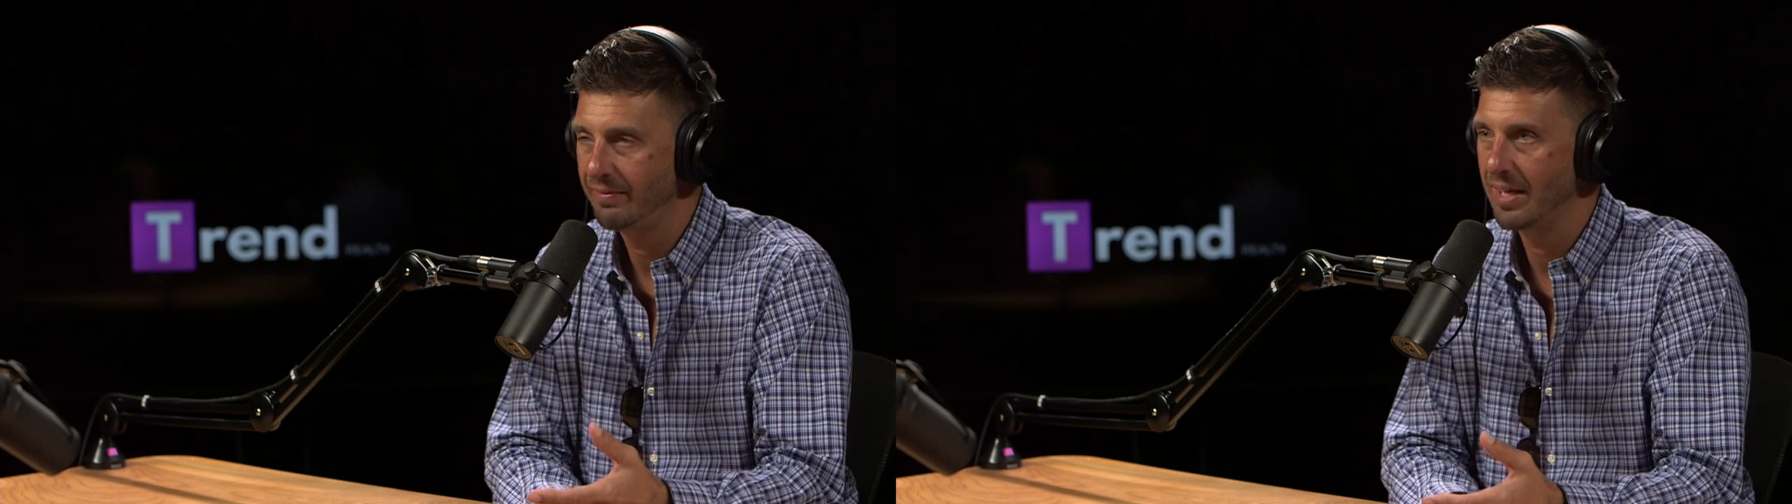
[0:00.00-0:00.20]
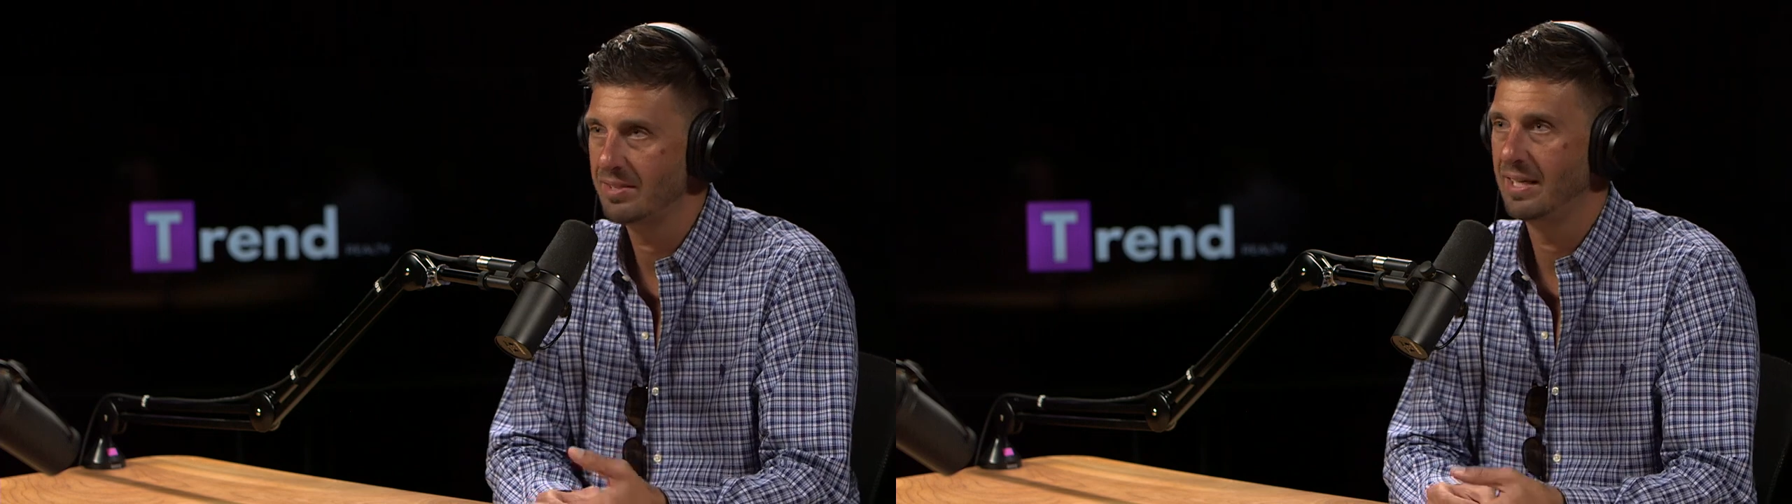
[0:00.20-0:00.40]

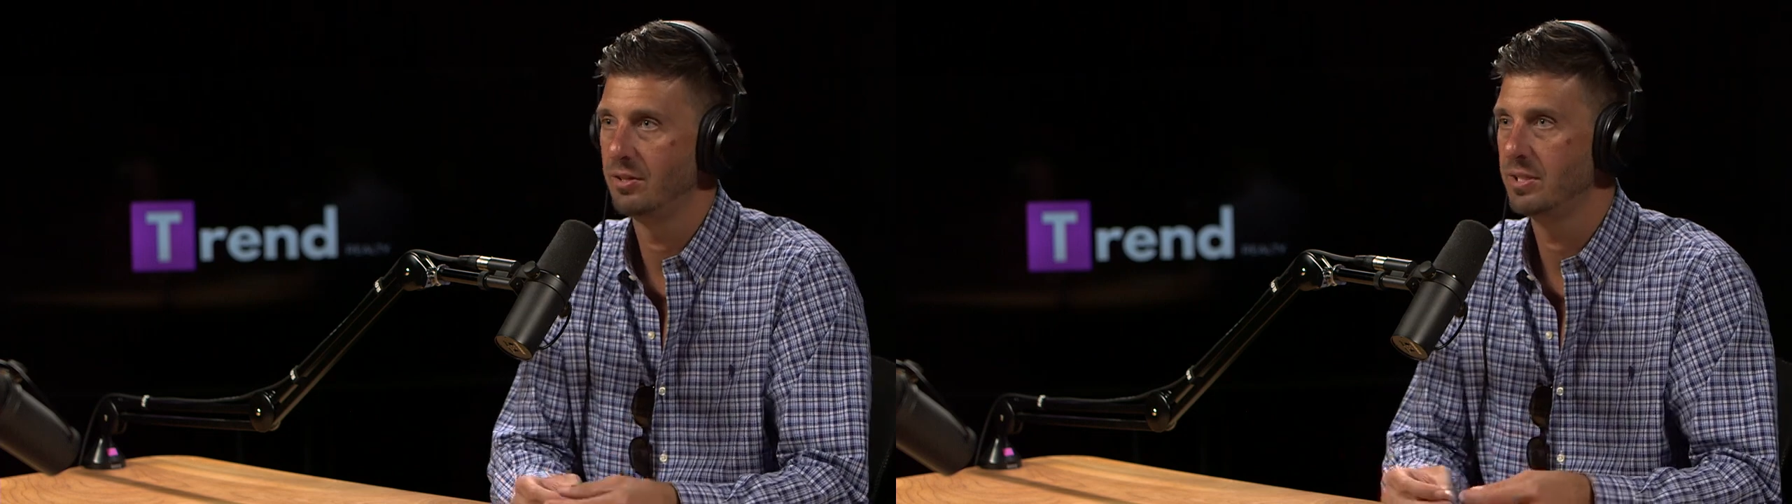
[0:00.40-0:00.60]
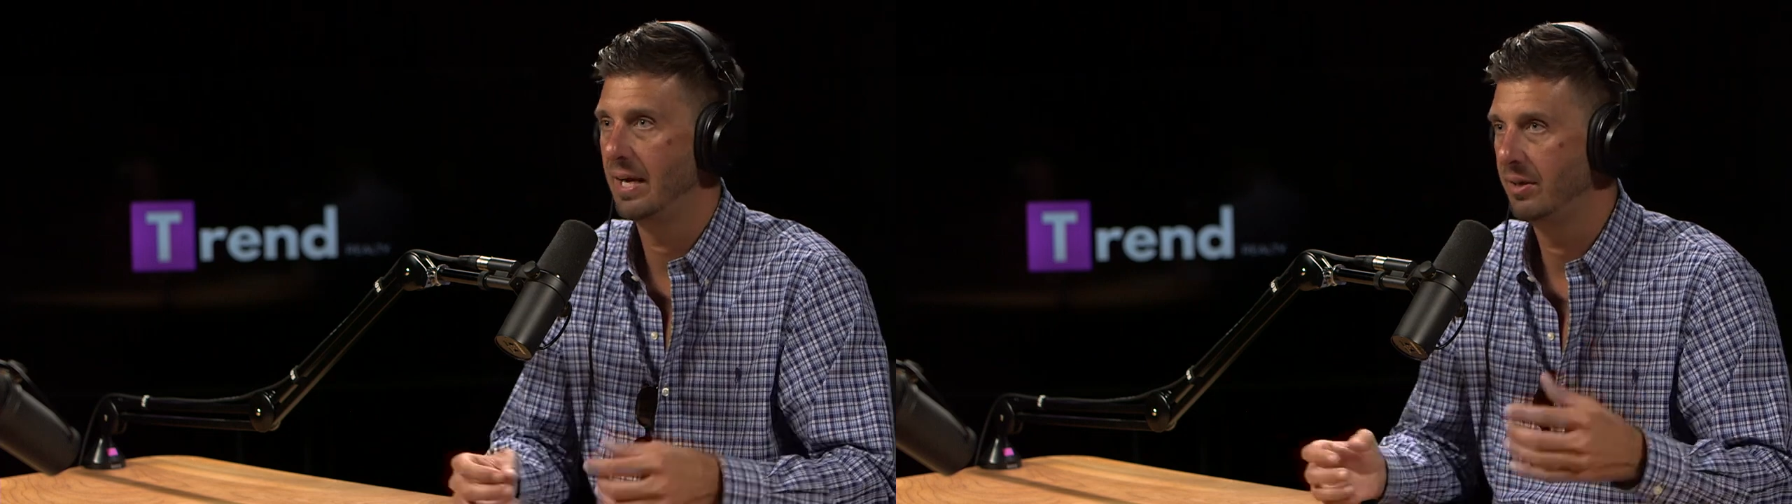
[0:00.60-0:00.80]
thousand
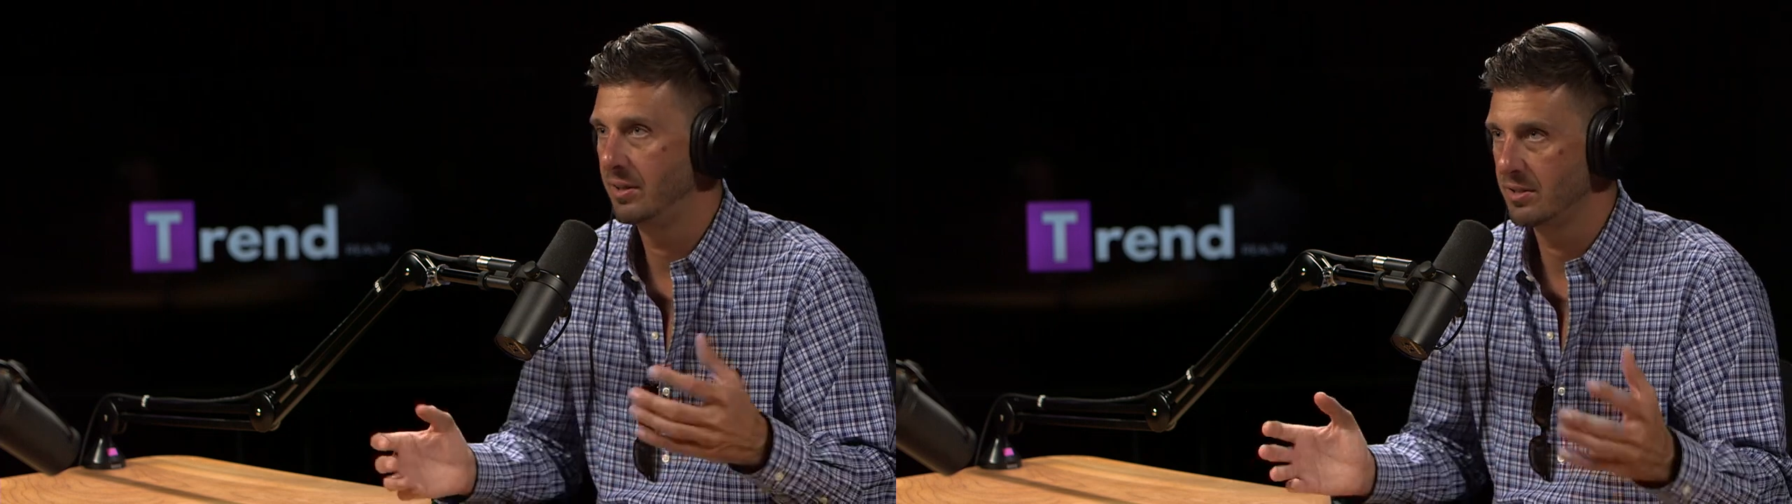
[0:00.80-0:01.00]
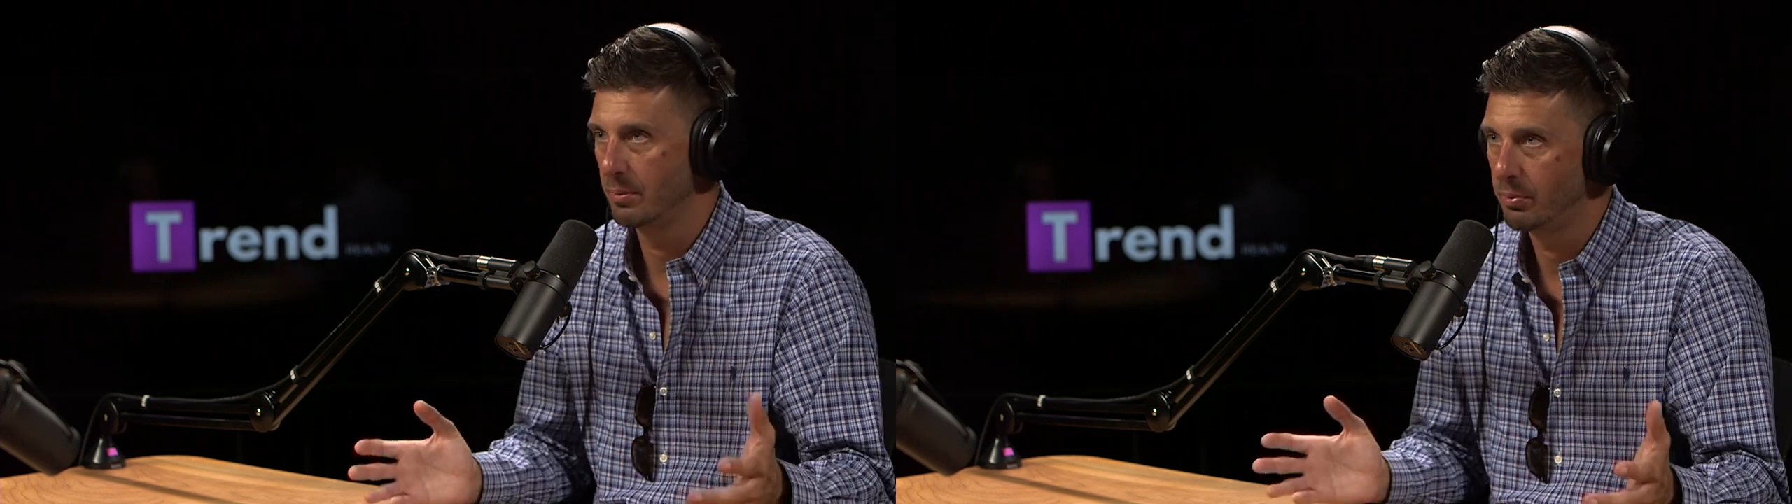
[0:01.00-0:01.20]
dollars down and it
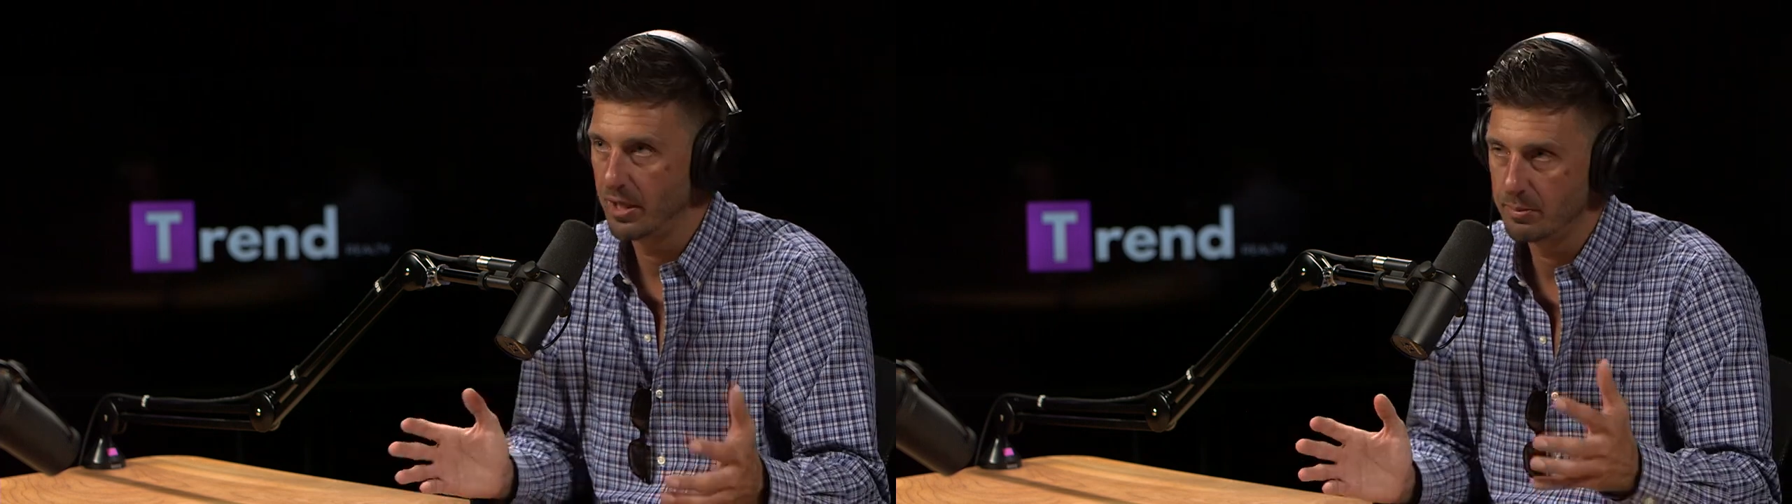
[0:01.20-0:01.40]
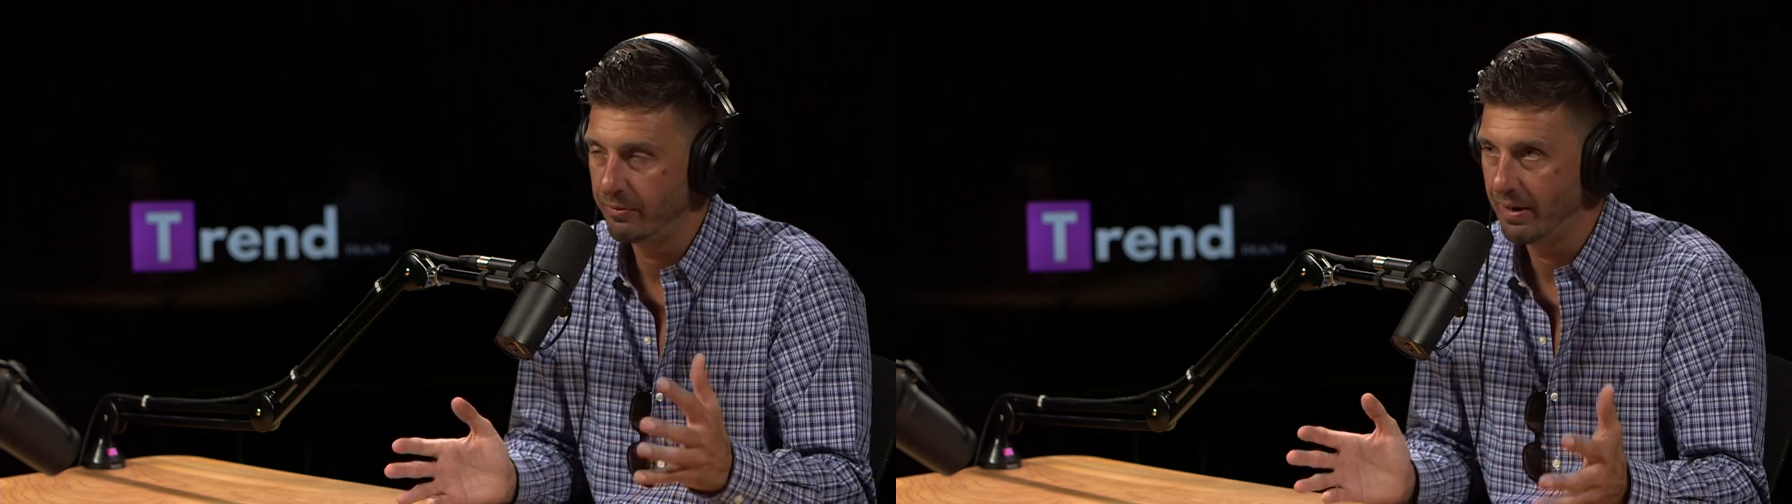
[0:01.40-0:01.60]
doesn't
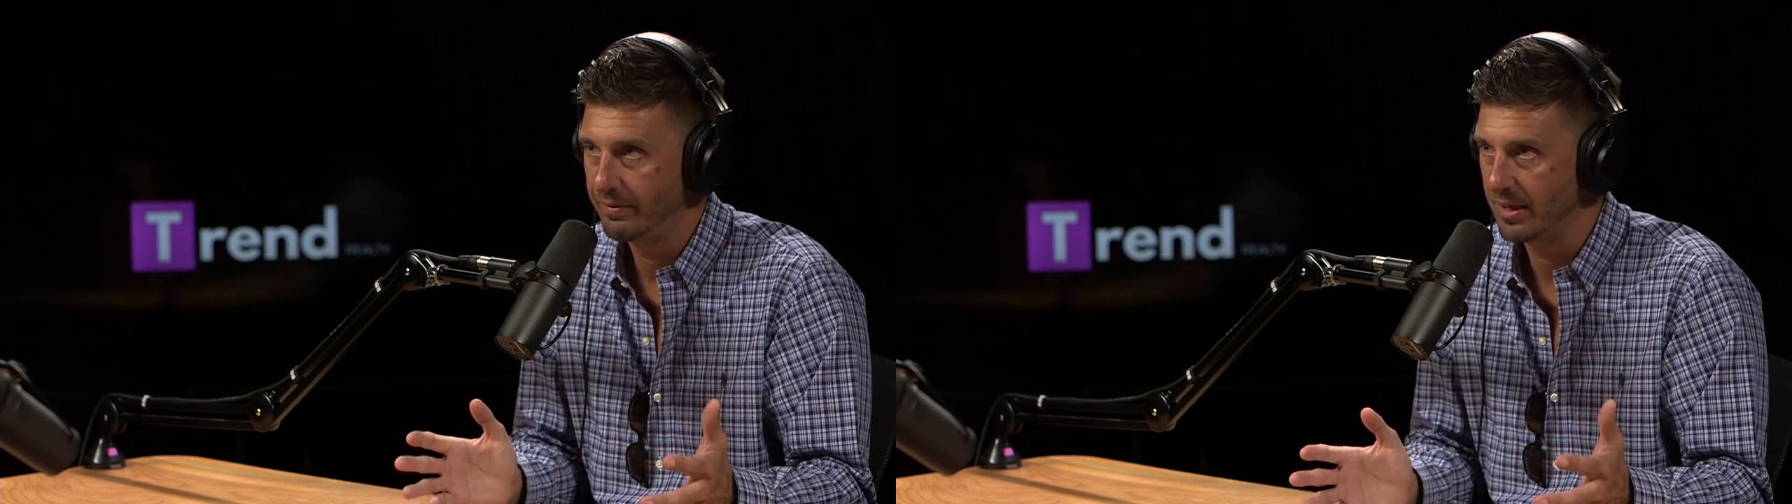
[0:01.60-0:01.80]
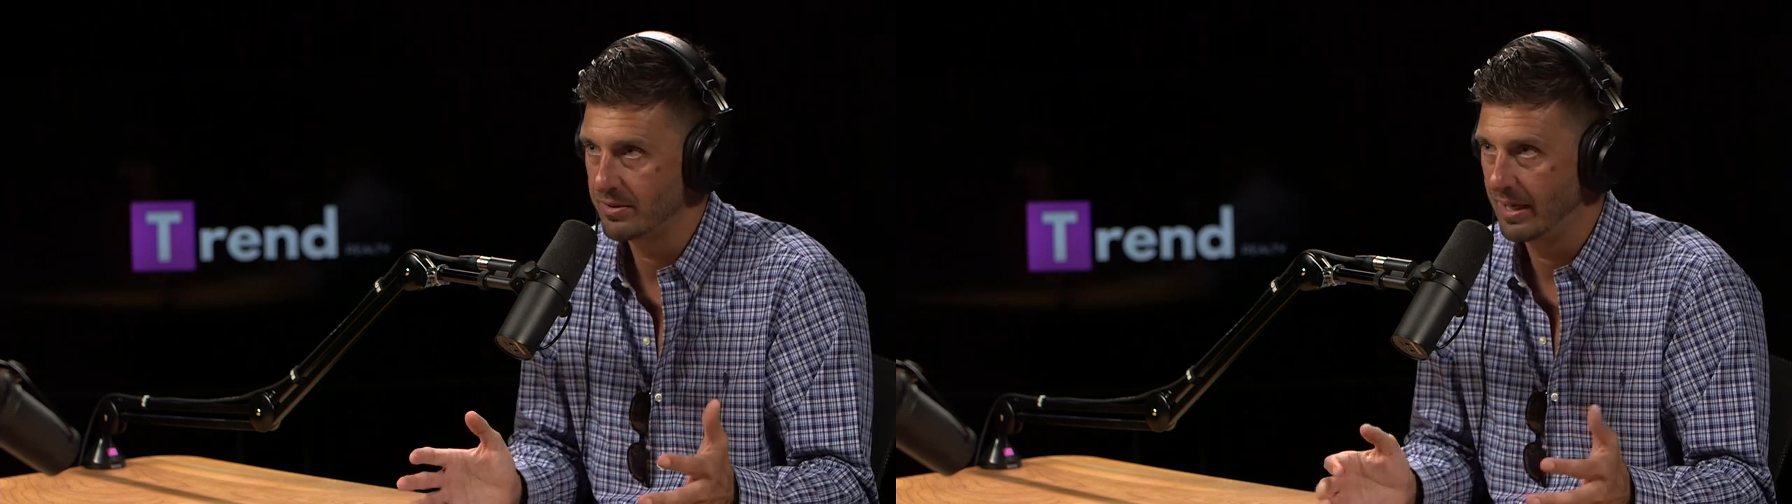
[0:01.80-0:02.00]
appraise by five
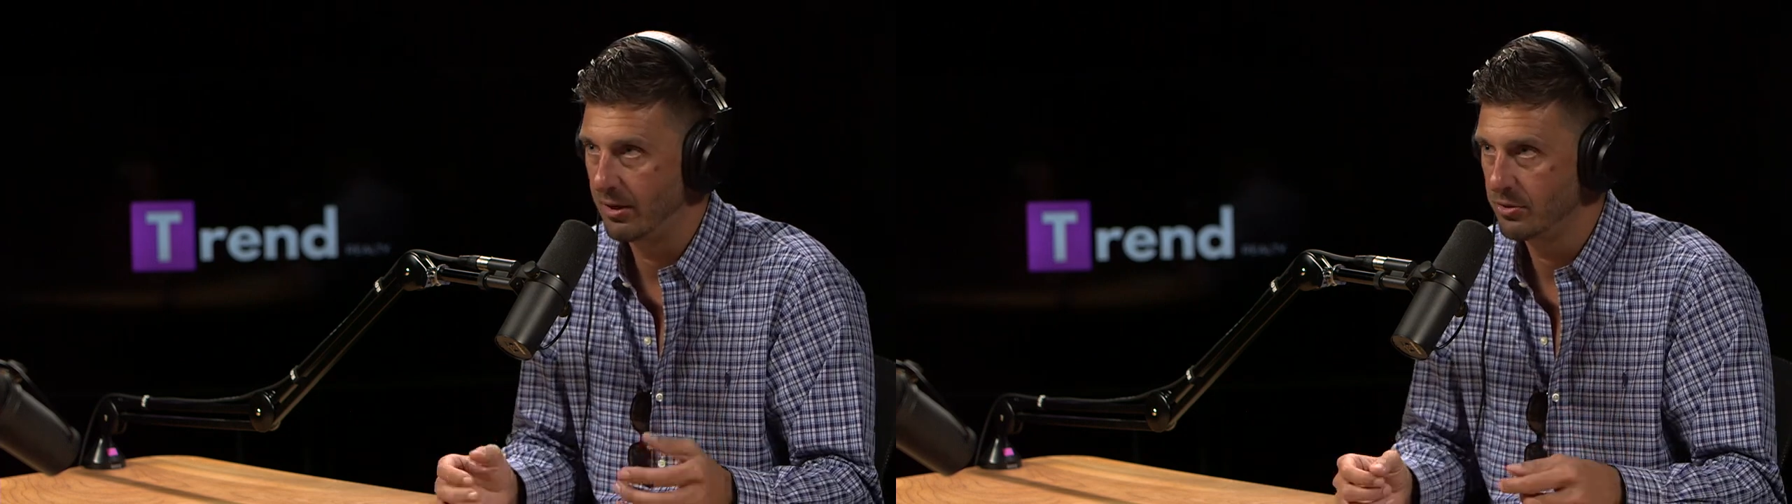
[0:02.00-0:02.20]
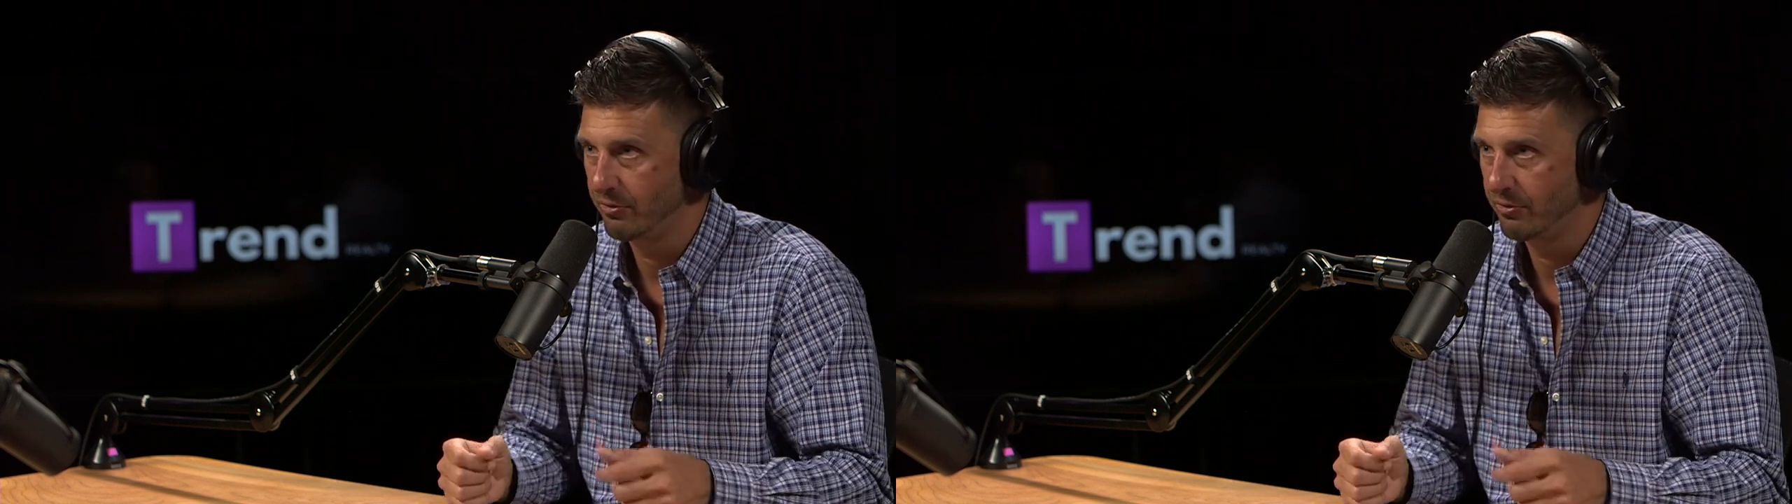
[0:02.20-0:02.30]
thousand dollars,